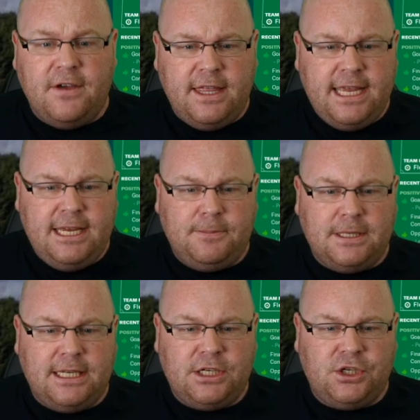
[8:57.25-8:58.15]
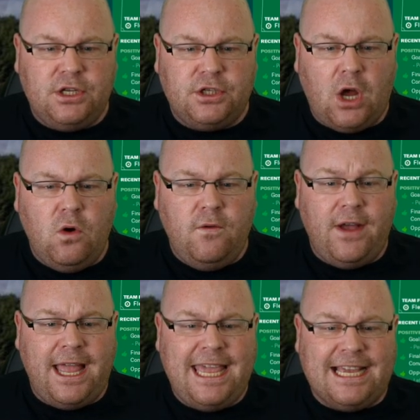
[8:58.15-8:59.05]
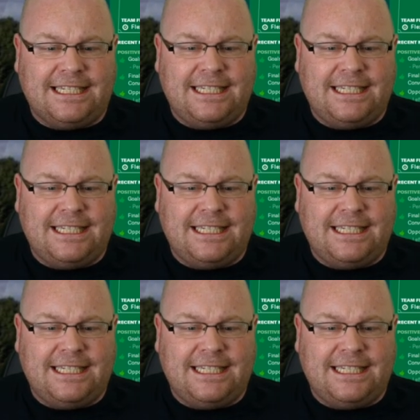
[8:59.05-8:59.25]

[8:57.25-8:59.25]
for these positions over here.